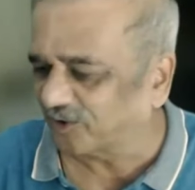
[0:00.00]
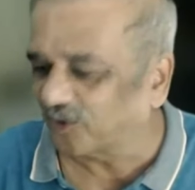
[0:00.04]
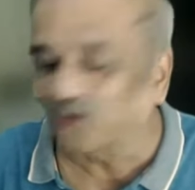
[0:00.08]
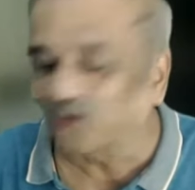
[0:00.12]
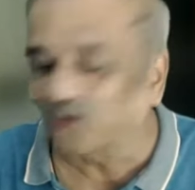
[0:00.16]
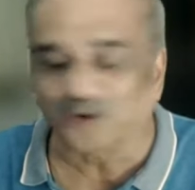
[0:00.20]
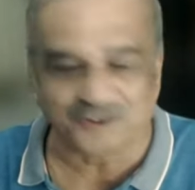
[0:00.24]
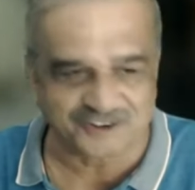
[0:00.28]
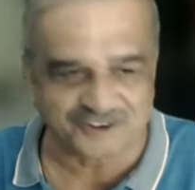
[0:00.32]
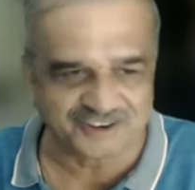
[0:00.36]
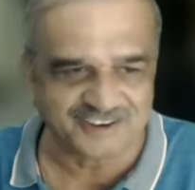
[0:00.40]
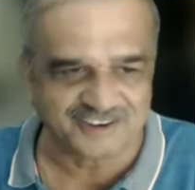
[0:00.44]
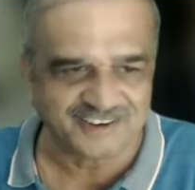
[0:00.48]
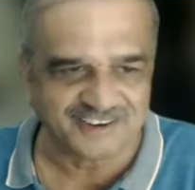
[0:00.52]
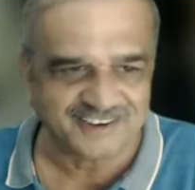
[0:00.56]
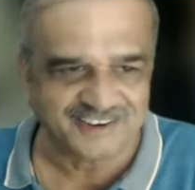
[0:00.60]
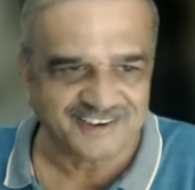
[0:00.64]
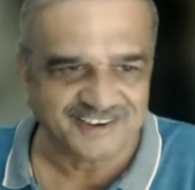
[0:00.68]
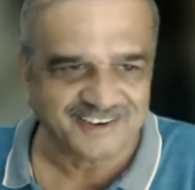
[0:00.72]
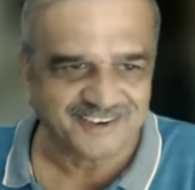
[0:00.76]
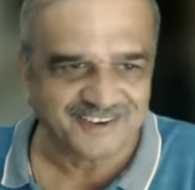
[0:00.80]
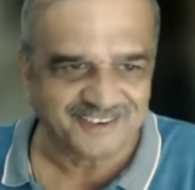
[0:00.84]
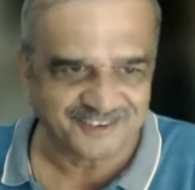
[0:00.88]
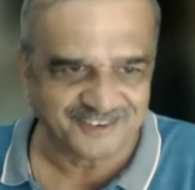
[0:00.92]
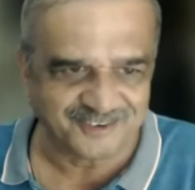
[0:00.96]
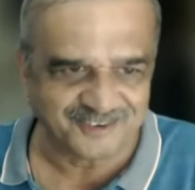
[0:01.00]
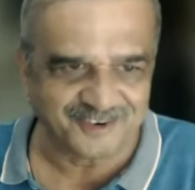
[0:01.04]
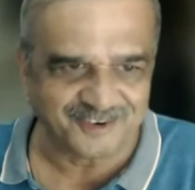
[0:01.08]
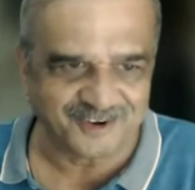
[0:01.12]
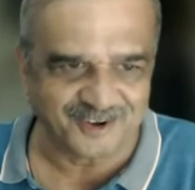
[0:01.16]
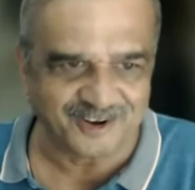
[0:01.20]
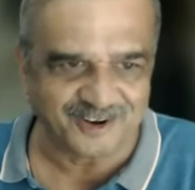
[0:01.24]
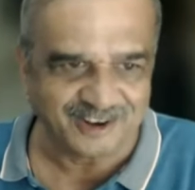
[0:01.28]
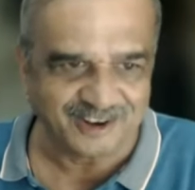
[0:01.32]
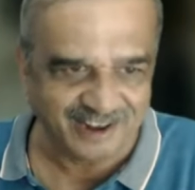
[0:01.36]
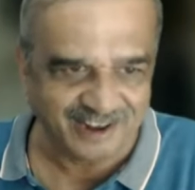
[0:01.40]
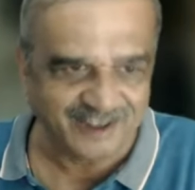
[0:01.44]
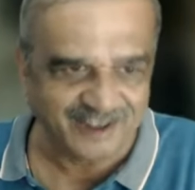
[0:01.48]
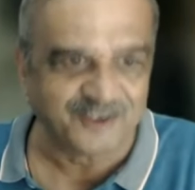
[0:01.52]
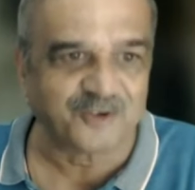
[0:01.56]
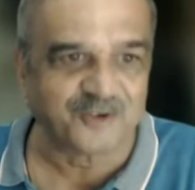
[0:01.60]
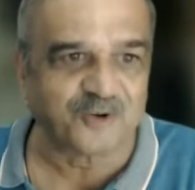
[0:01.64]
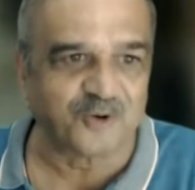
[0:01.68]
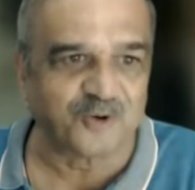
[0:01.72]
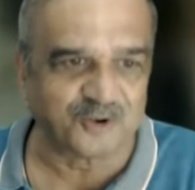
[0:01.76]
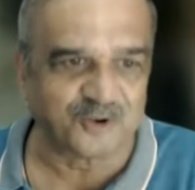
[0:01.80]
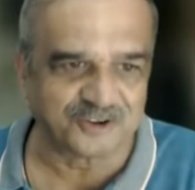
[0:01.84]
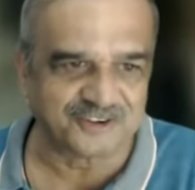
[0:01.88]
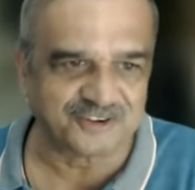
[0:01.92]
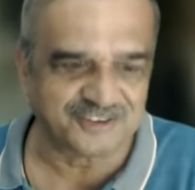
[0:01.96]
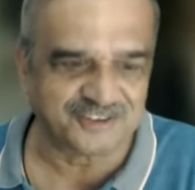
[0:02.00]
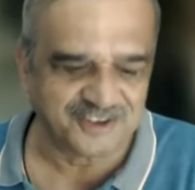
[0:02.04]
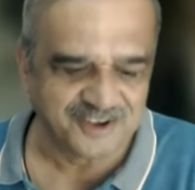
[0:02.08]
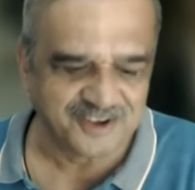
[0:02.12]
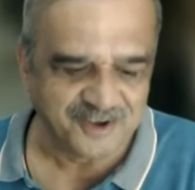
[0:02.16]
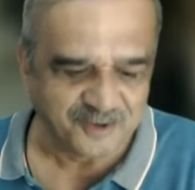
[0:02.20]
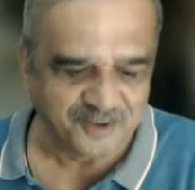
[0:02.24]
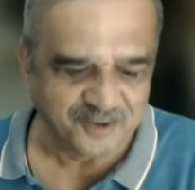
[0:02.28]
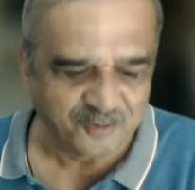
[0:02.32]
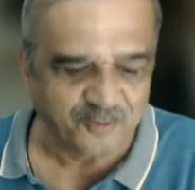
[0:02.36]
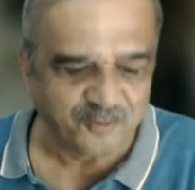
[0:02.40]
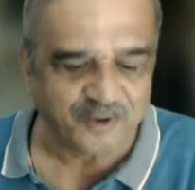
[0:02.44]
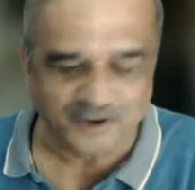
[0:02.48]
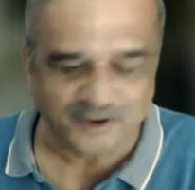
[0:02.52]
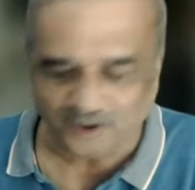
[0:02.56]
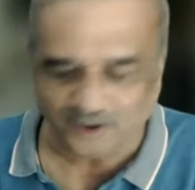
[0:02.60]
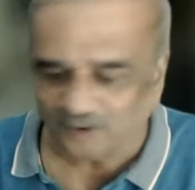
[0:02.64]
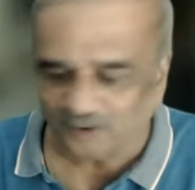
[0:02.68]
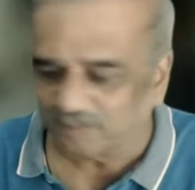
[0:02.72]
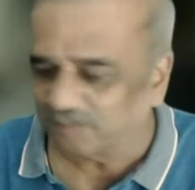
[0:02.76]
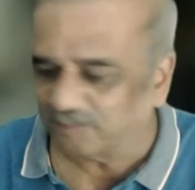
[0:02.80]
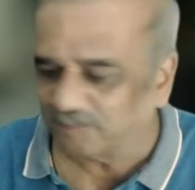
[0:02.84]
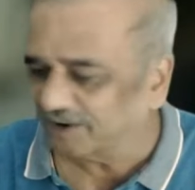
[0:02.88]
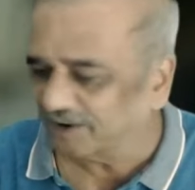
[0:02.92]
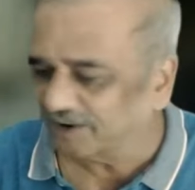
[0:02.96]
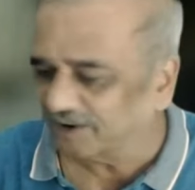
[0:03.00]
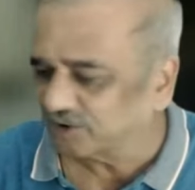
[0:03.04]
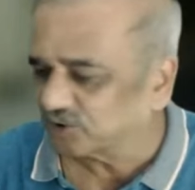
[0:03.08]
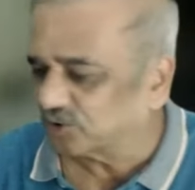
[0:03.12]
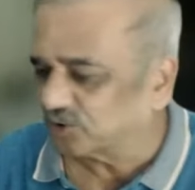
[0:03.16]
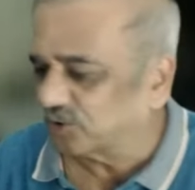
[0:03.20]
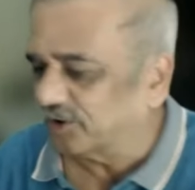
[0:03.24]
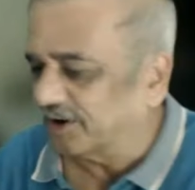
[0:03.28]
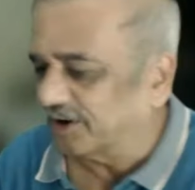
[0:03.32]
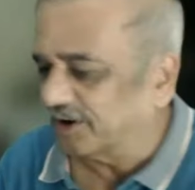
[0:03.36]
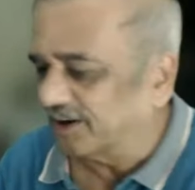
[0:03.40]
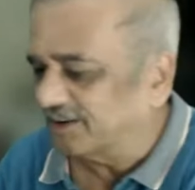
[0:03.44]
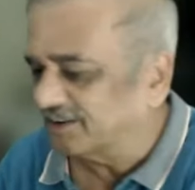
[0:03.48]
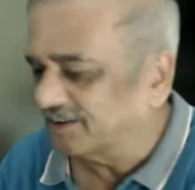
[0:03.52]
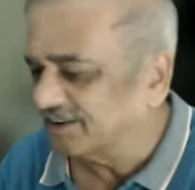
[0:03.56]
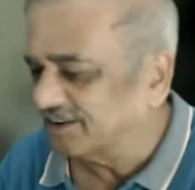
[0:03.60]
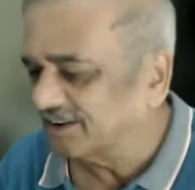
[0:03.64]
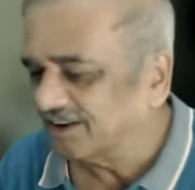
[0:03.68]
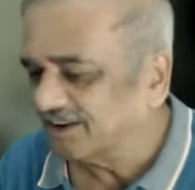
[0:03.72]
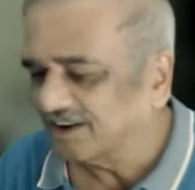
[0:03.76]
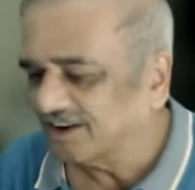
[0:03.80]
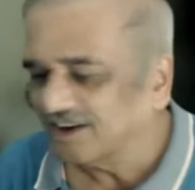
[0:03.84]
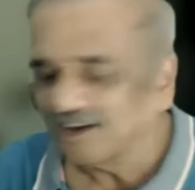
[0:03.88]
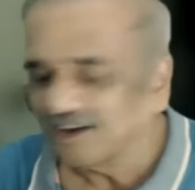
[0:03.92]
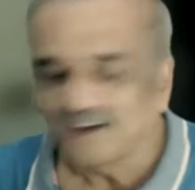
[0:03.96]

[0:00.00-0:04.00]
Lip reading: course, online course, one of my students